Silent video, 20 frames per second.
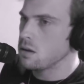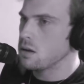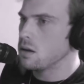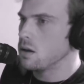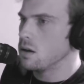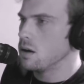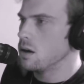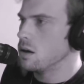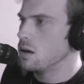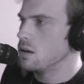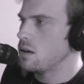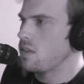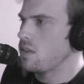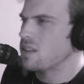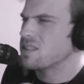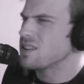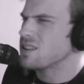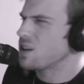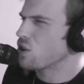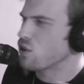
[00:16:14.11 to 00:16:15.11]
And
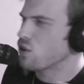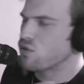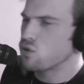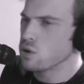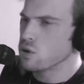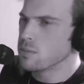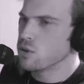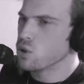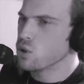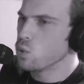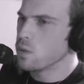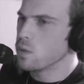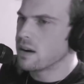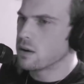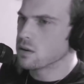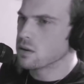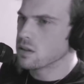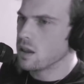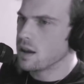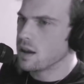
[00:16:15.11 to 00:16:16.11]
that's another form of the
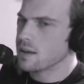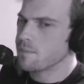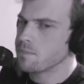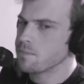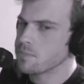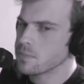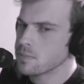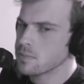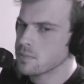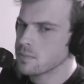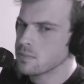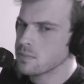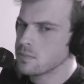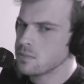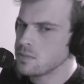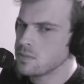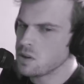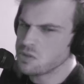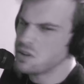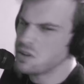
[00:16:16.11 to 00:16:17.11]
weird, like,
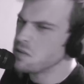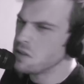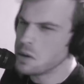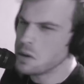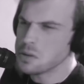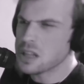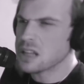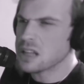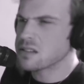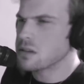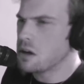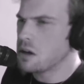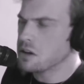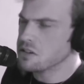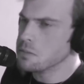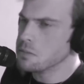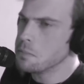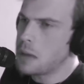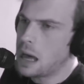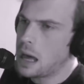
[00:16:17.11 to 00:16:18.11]
don't you even know what that
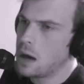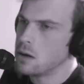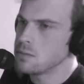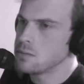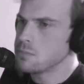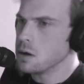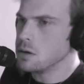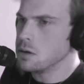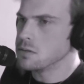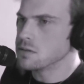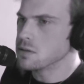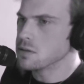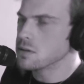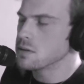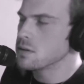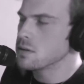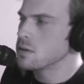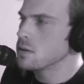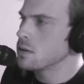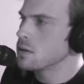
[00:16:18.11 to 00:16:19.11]
song's about,
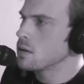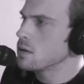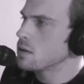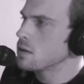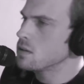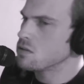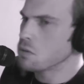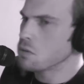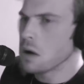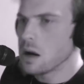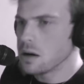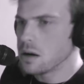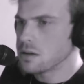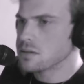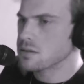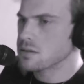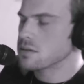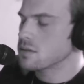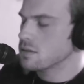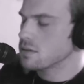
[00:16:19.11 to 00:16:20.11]
poser?
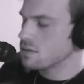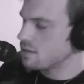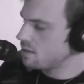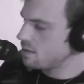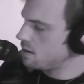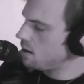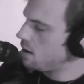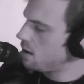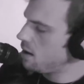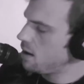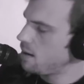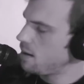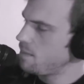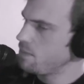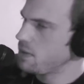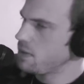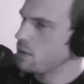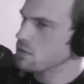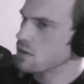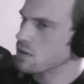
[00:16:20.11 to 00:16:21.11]
Drugs.
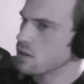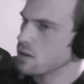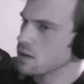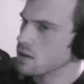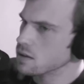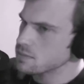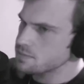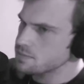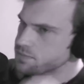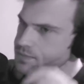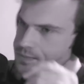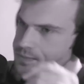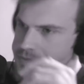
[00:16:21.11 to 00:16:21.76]
That was a thing.